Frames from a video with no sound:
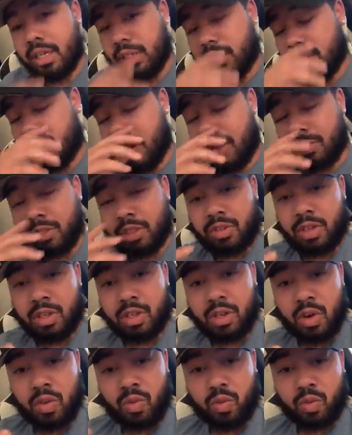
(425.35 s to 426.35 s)
So I'm just going
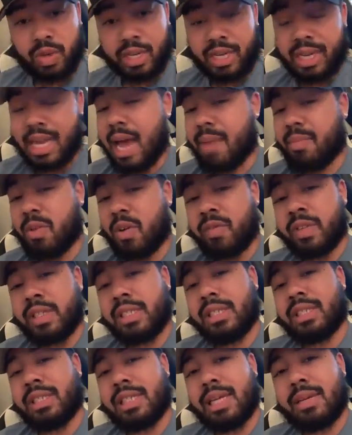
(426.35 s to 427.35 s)
to go recap over
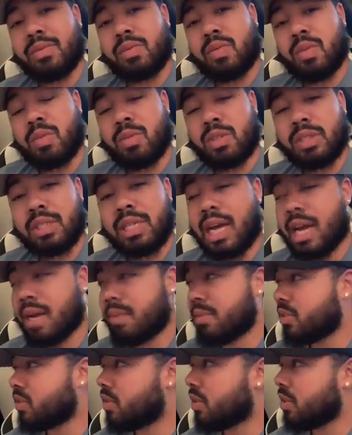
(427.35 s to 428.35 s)
these steps one more
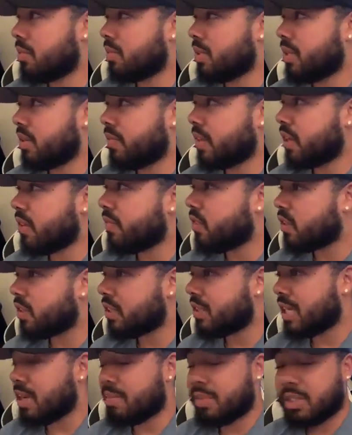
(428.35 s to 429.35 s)
time. It's going to be the very
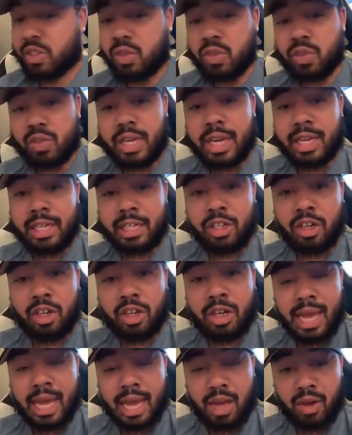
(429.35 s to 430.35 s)
first step is creating
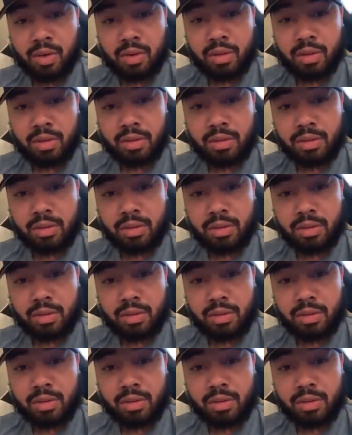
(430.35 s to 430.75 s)
your account.